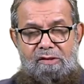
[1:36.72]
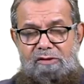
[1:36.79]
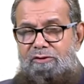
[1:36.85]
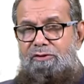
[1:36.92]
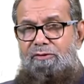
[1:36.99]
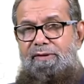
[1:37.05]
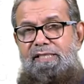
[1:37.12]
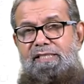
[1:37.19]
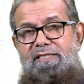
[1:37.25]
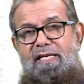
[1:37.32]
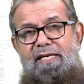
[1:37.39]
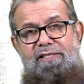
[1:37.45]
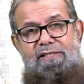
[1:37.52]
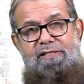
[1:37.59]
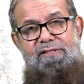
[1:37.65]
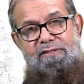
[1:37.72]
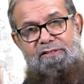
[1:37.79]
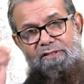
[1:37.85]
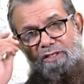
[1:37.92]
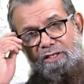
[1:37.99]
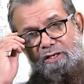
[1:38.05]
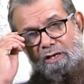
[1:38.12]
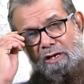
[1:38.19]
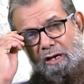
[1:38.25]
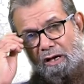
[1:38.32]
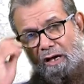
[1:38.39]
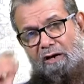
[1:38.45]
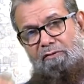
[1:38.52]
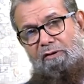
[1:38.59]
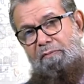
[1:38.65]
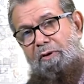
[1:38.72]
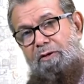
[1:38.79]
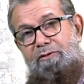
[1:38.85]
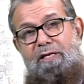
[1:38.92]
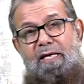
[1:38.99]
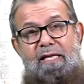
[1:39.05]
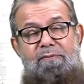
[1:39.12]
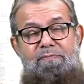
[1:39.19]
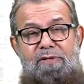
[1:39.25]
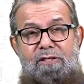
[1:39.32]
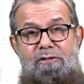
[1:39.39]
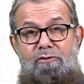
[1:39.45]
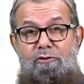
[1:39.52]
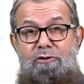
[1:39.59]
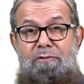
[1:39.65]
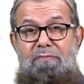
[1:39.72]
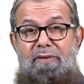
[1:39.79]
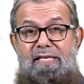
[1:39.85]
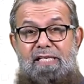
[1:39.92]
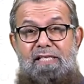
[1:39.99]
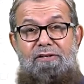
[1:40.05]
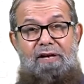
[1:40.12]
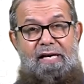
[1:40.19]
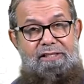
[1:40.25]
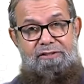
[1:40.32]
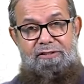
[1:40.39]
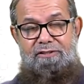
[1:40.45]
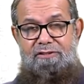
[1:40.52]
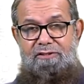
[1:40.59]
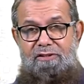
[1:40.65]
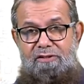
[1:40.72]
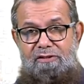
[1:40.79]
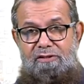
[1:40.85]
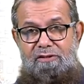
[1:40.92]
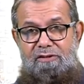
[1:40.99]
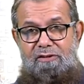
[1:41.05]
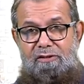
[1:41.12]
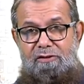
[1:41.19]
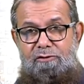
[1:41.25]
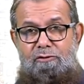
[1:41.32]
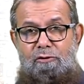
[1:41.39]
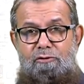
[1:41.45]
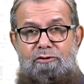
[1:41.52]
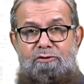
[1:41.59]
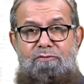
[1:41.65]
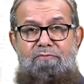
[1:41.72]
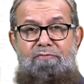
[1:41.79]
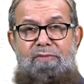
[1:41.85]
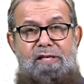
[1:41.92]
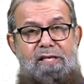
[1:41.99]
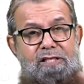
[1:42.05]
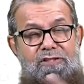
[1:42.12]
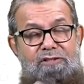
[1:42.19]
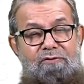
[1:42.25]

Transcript: So I decided, how about helping those budding writers, those millions